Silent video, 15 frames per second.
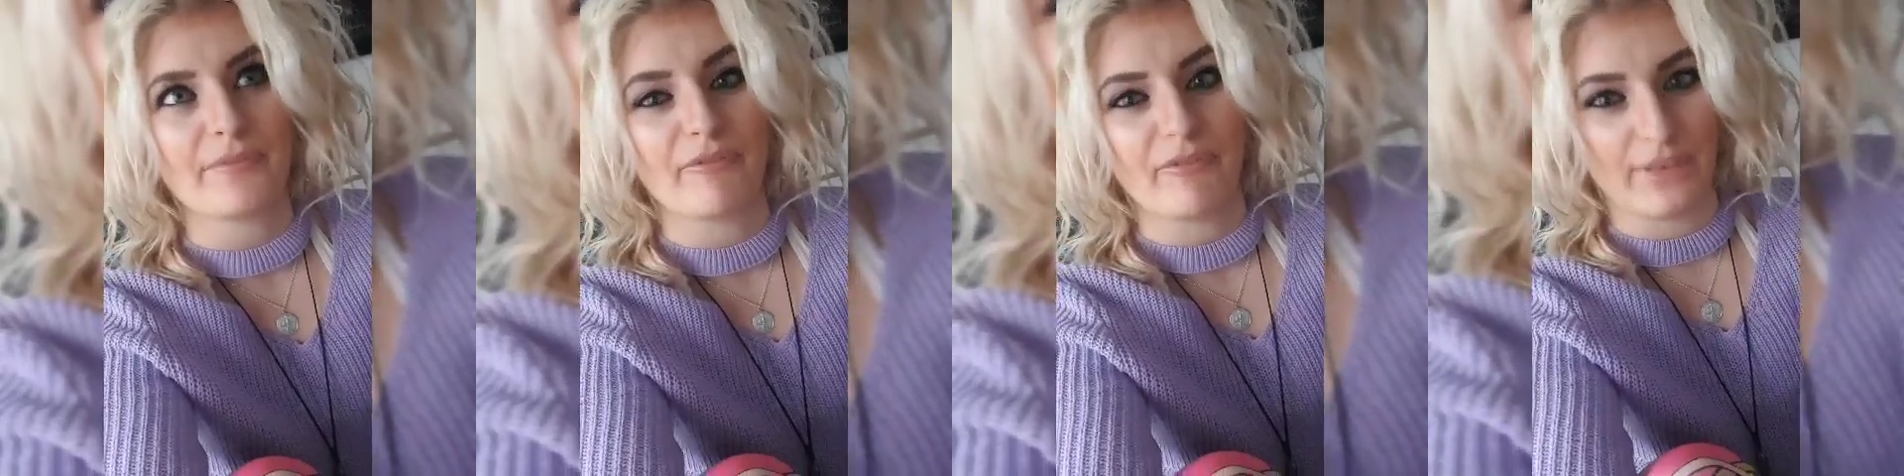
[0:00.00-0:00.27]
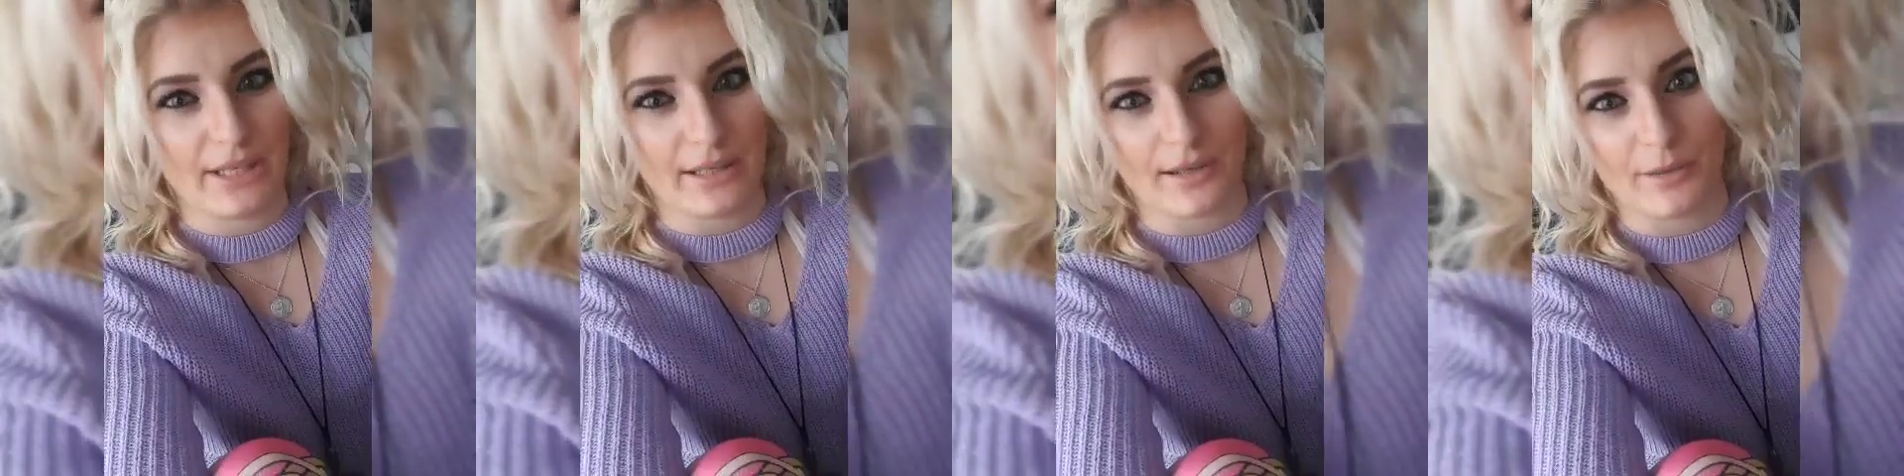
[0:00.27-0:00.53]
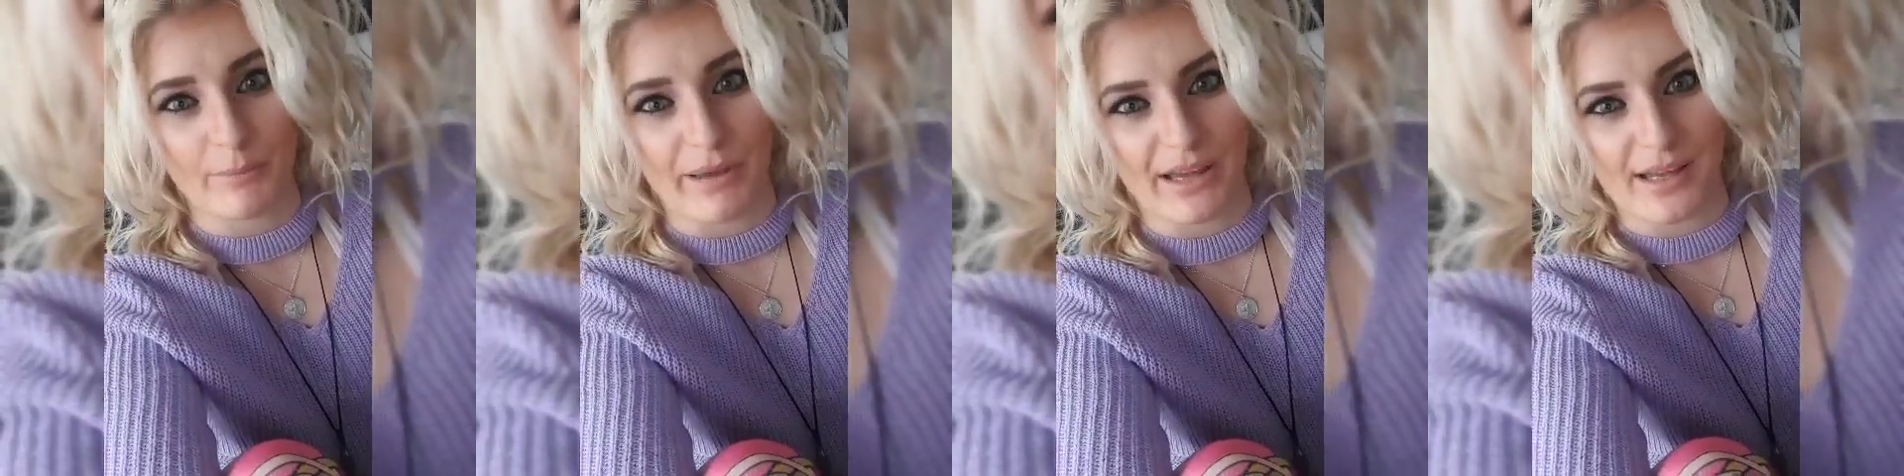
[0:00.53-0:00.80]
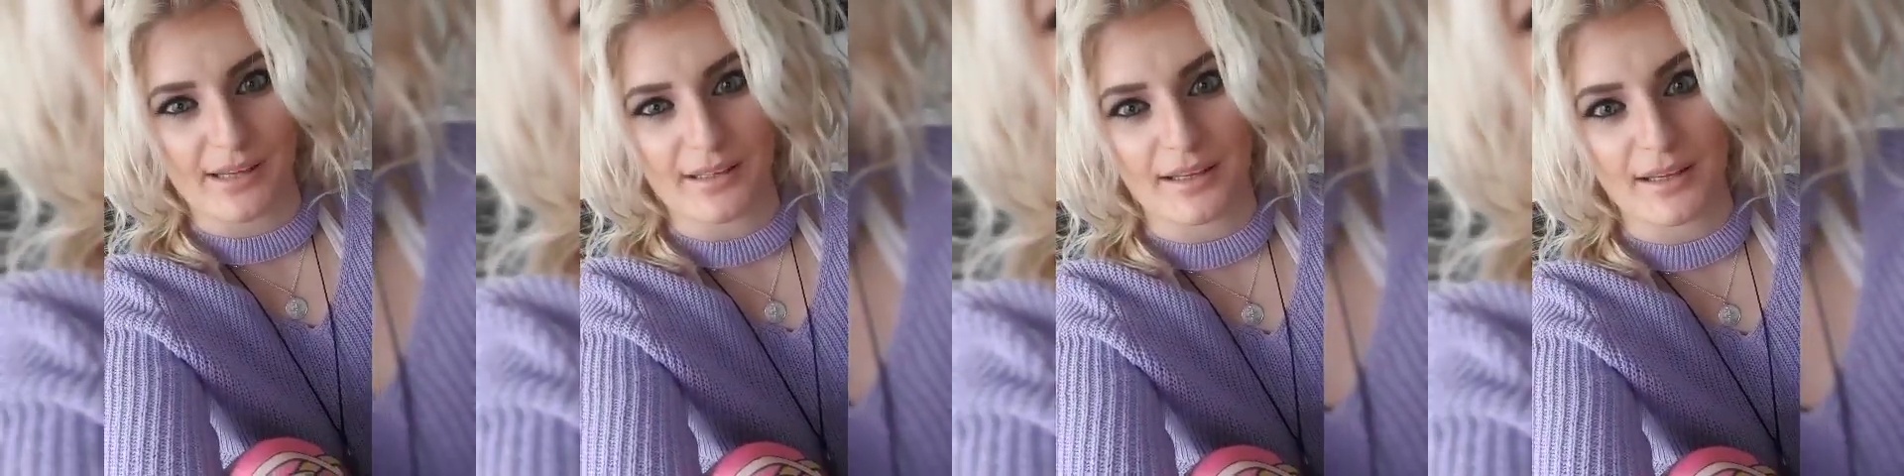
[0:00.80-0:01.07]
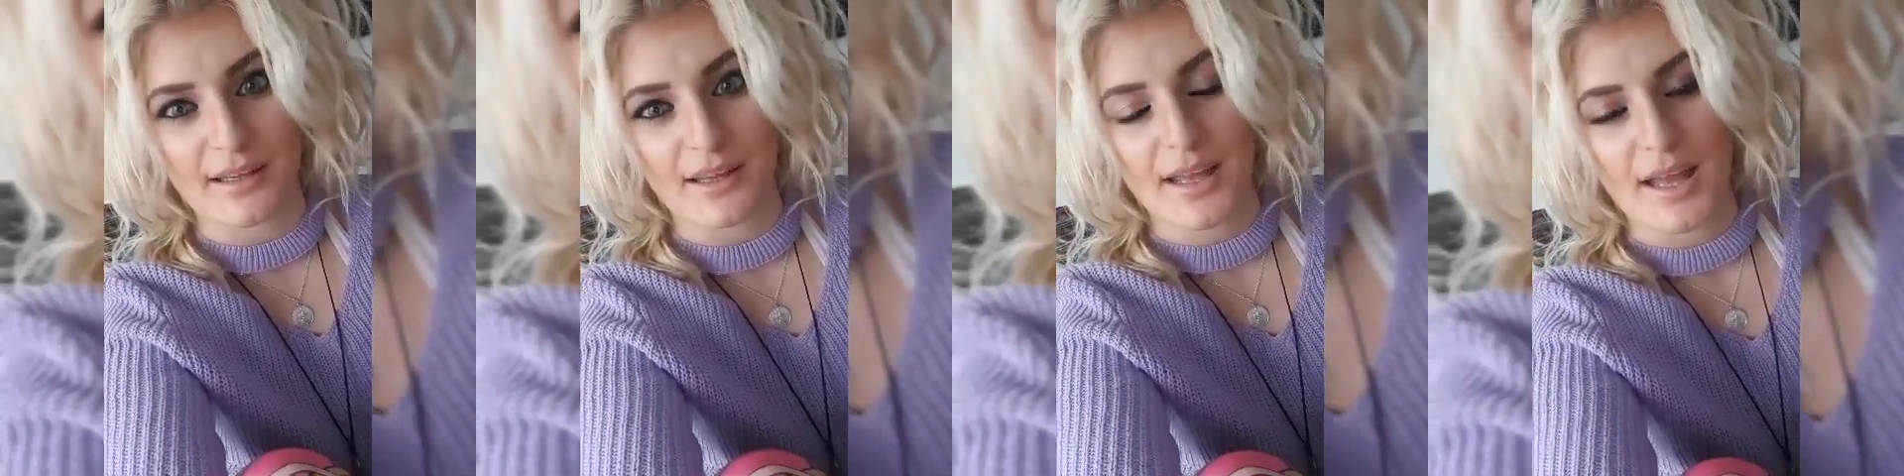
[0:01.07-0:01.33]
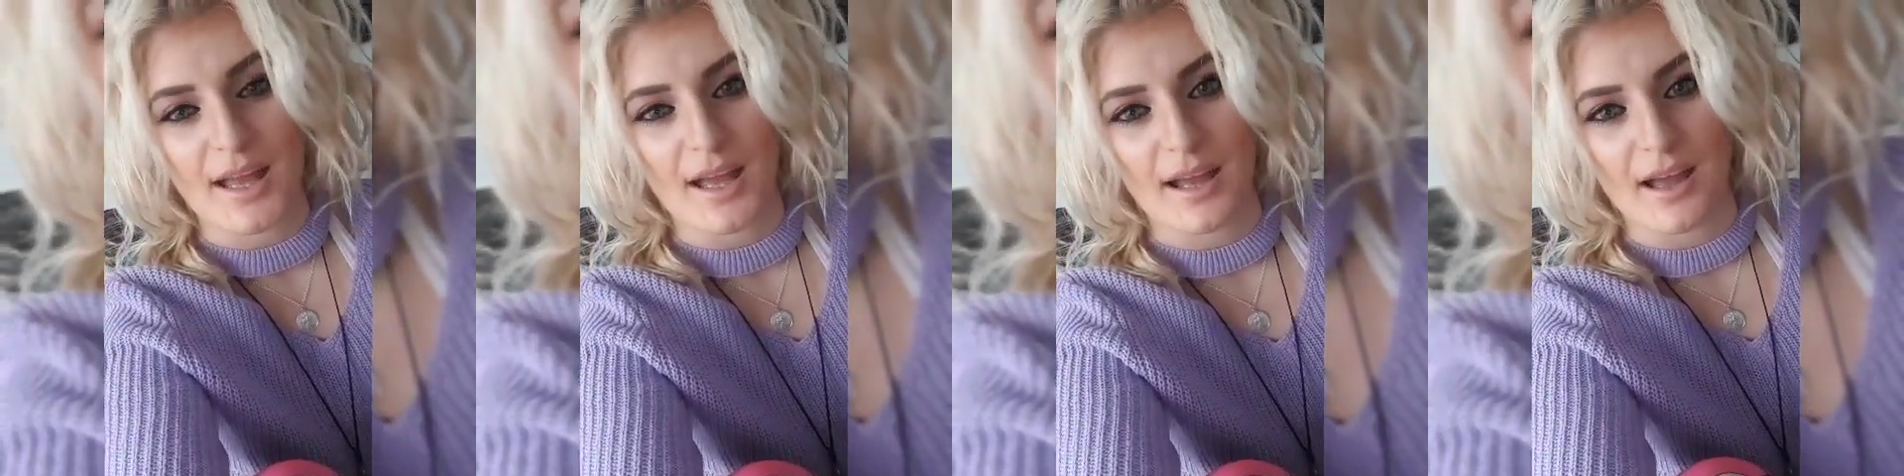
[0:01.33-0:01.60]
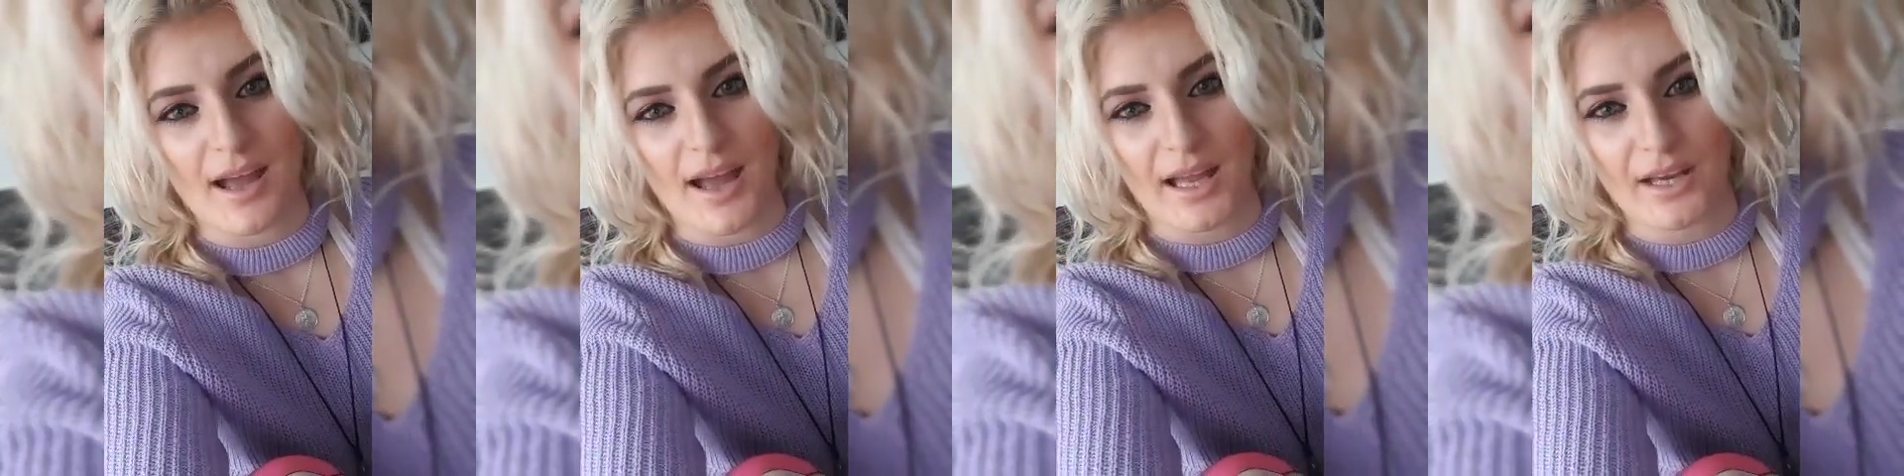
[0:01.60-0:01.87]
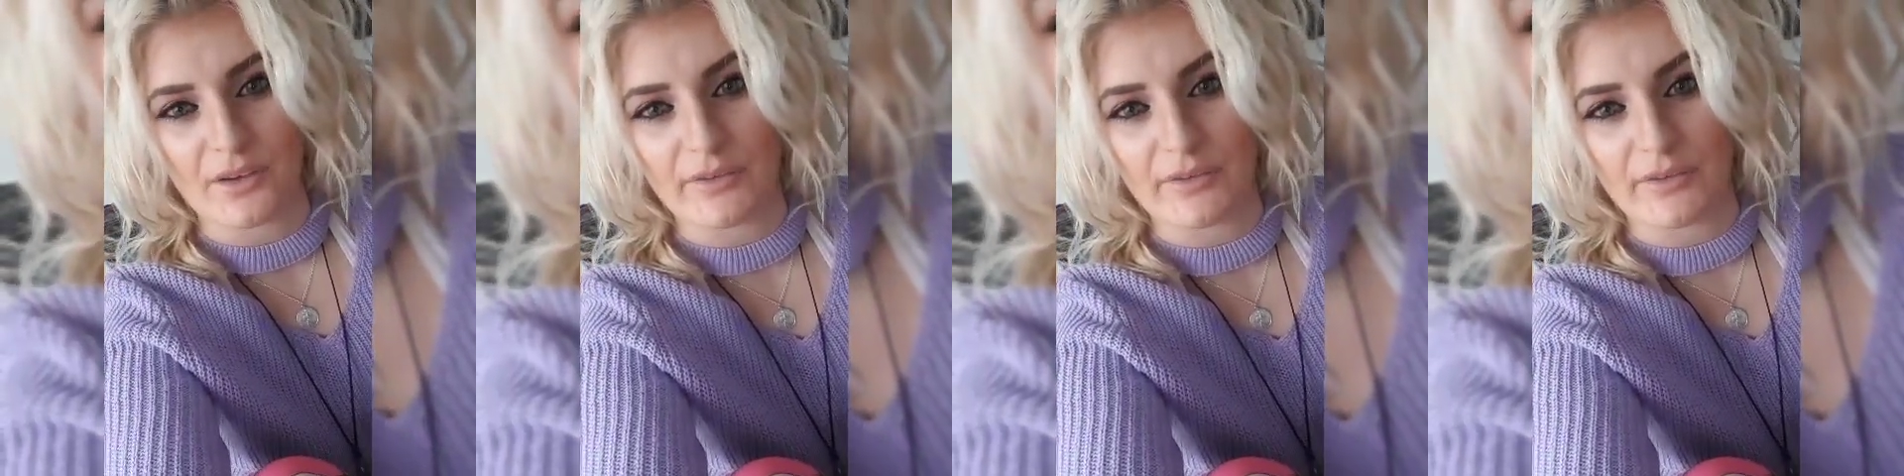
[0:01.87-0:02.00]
video back, and